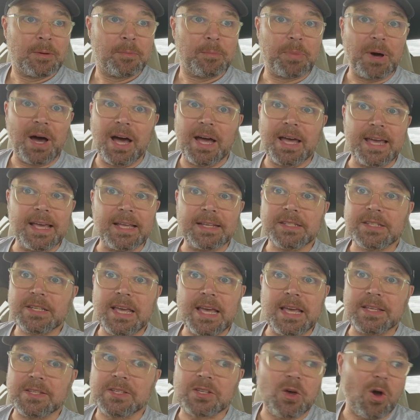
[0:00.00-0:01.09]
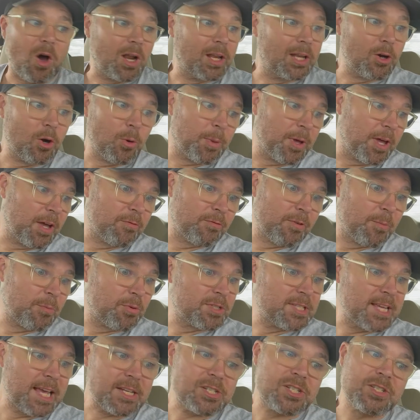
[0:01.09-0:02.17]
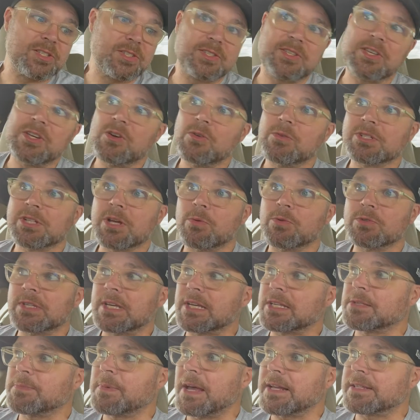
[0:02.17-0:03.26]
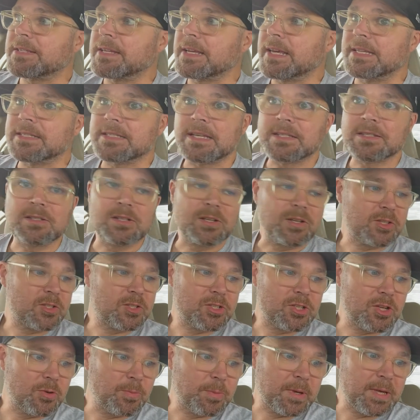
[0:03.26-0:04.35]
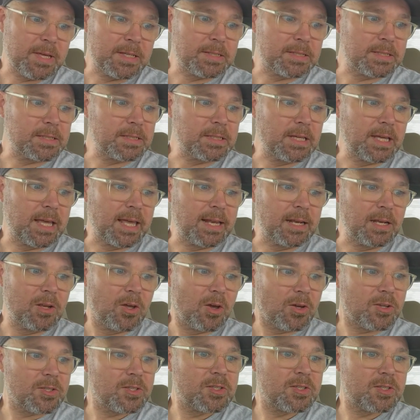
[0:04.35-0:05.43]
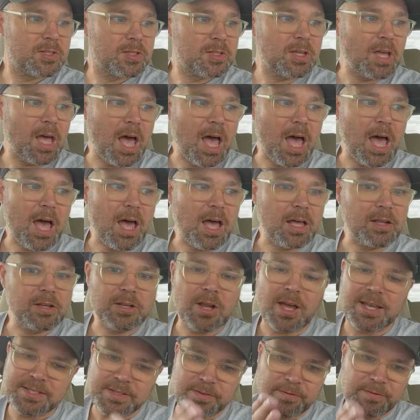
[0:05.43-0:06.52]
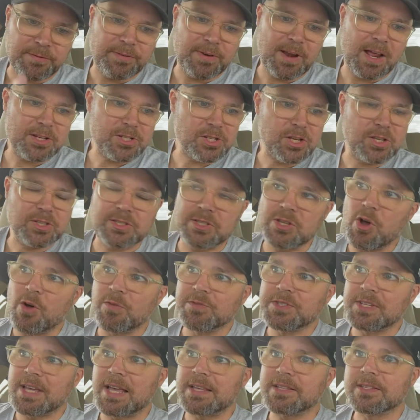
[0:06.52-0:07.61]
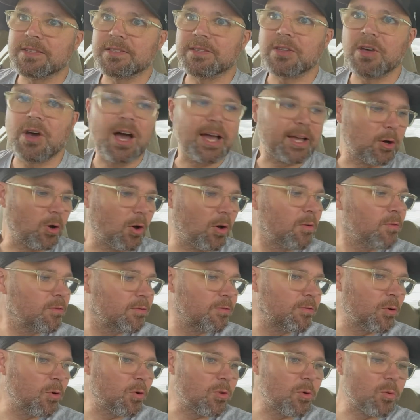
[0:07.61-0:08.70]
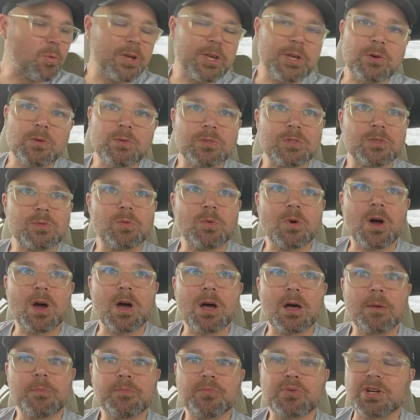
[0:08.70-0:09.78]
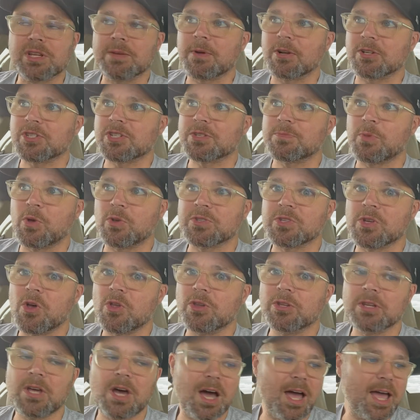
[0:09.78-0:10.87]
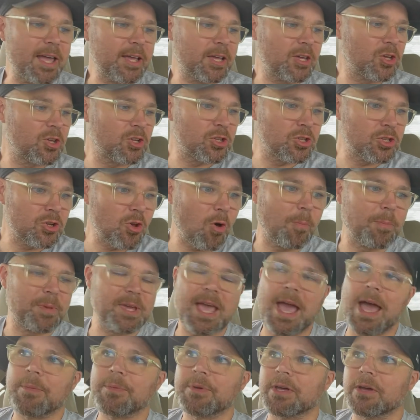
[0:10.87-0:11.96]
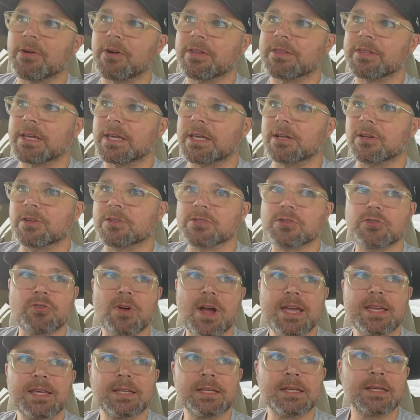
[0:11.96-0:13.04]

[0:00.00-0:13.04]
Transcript: but it, it's got a little bit of rim protection still, which I wasn't expecting. It doesn't look stupid. It looks uh, nice and flush because the offsets that I got for the wheels were pretty much spot on. I could not be happier. I think it looks great.